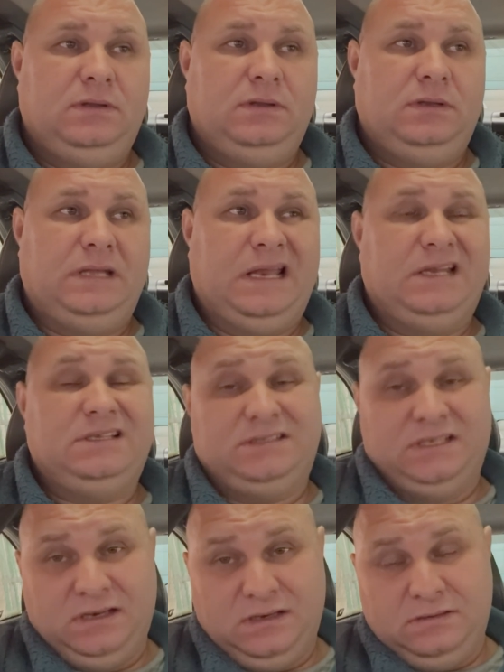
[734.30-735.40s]
that is
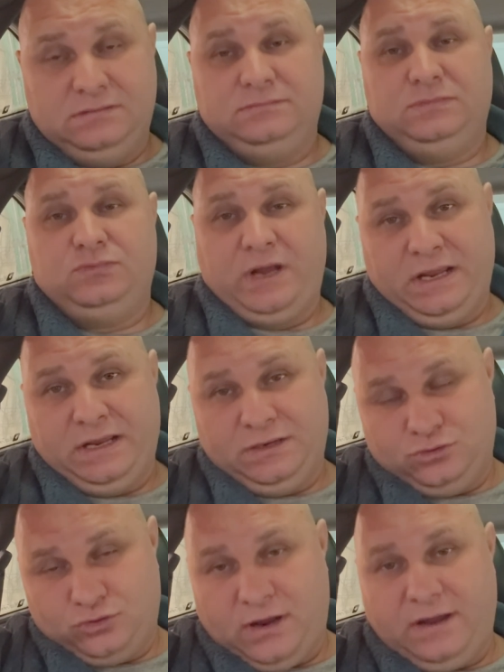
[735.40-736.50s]
still right-hand
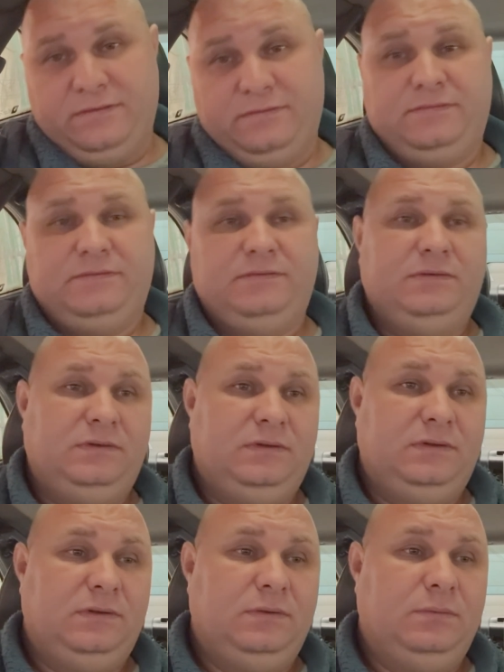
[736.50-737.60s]
drive,
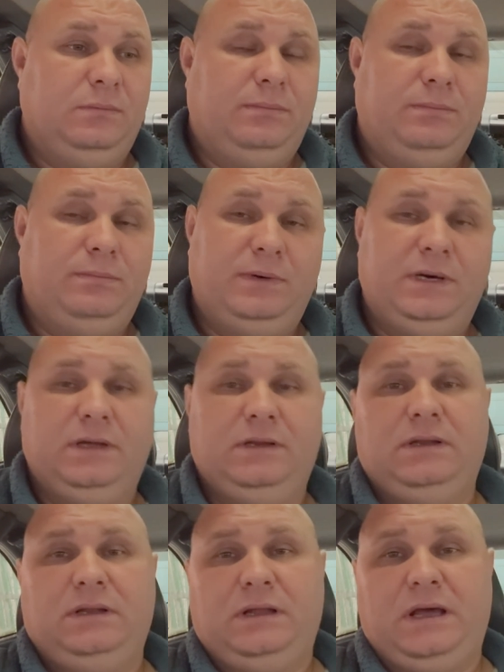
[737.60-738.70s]
but
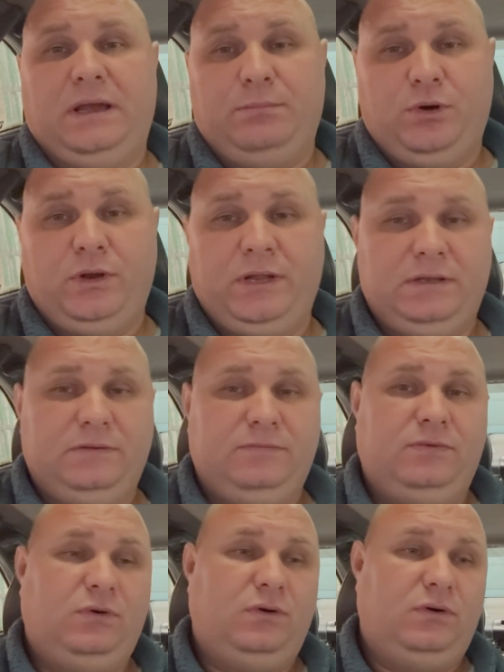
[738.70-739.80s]
I bought it
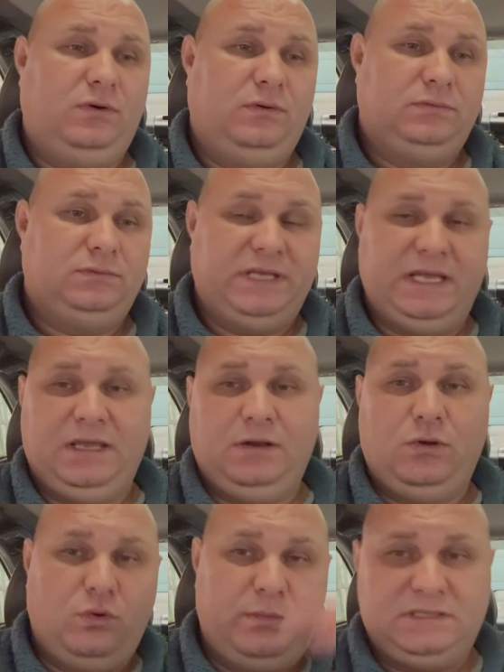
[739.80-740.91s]
for taking
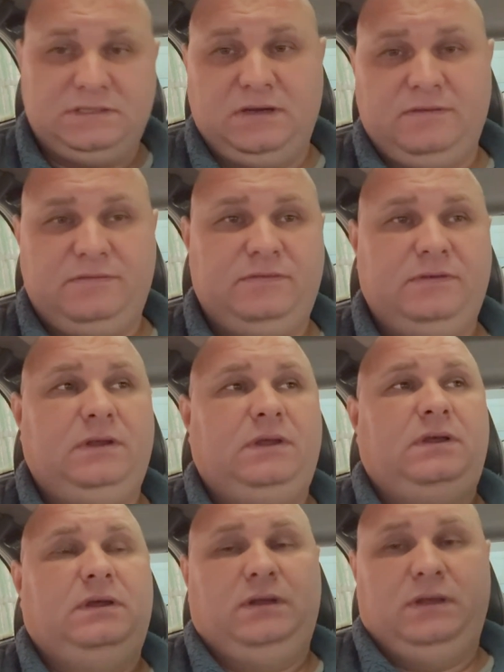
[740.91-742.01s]
all of my stuff
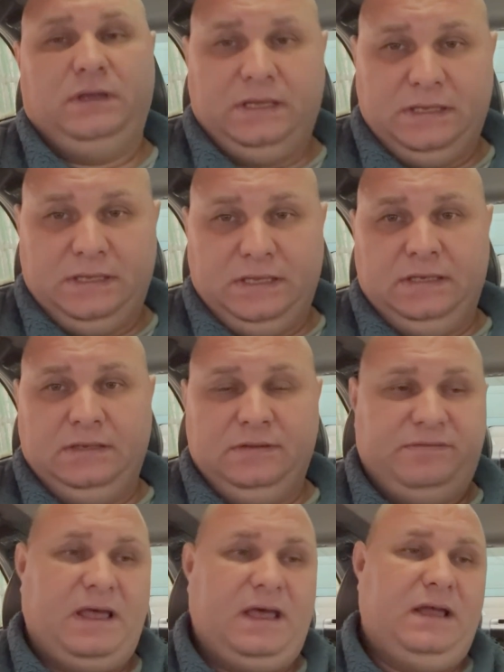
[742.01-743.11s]
in the
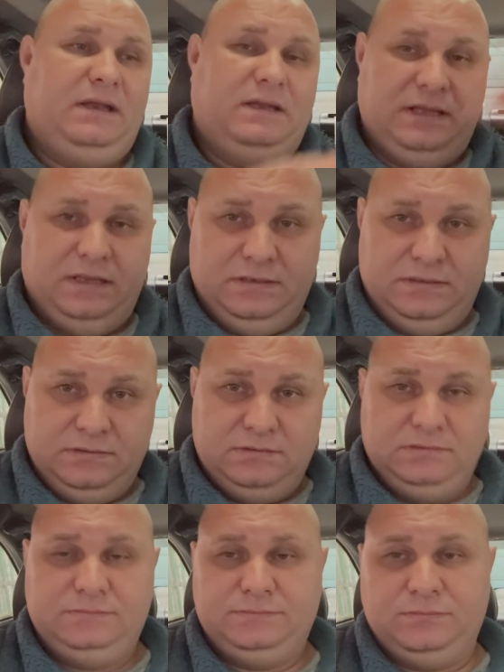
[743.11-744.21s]
van and then
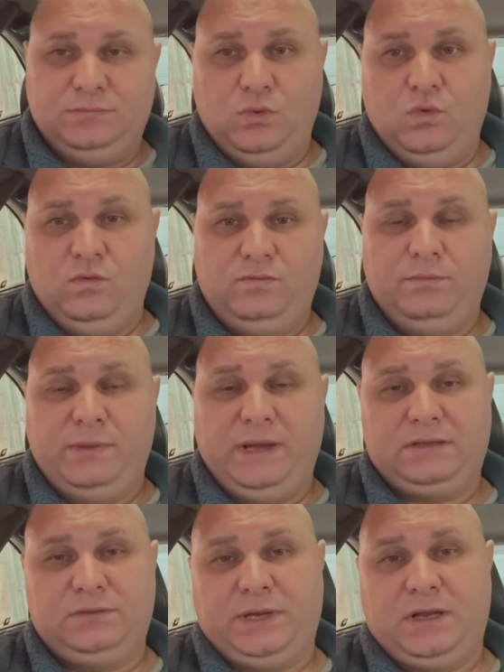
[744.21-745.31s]
move back
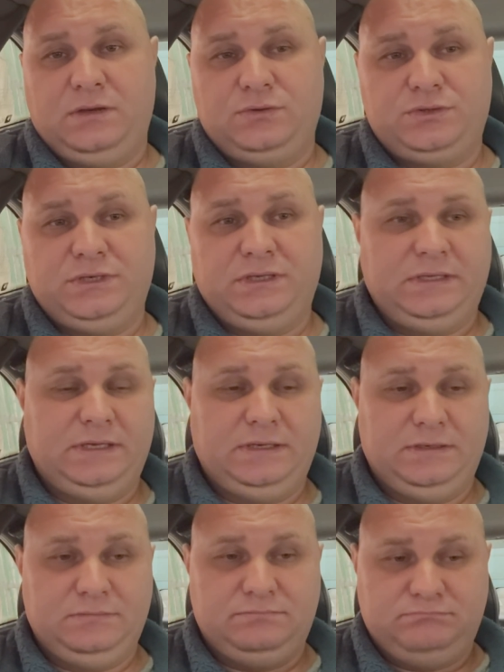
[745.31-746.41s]
to my country. And
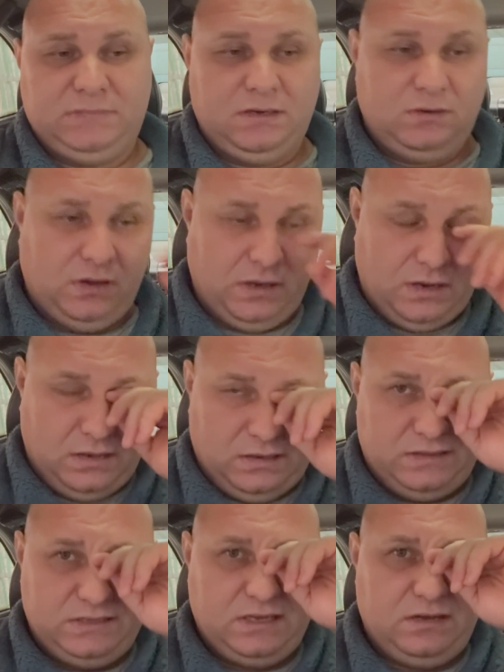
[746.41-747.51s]
then I don't know, I
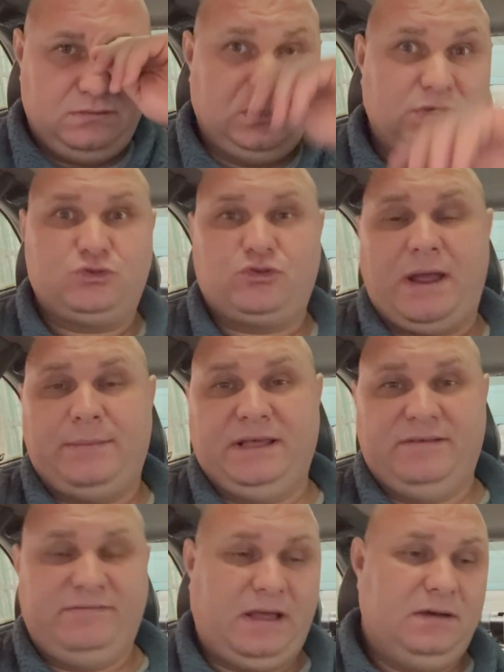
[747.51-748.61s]
think I'm gonna scrap that
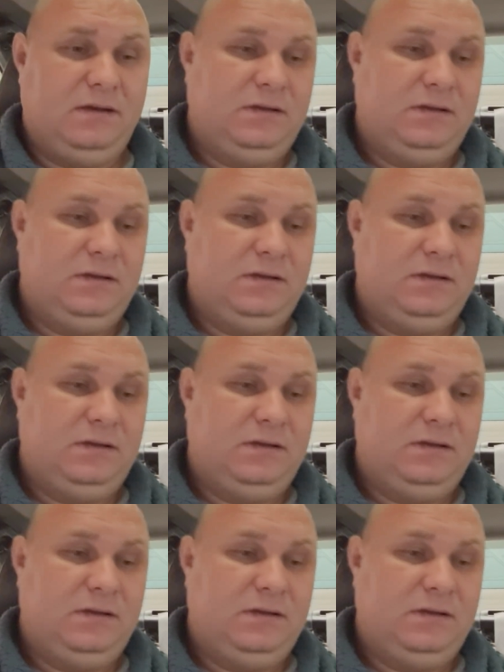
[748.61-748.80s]
van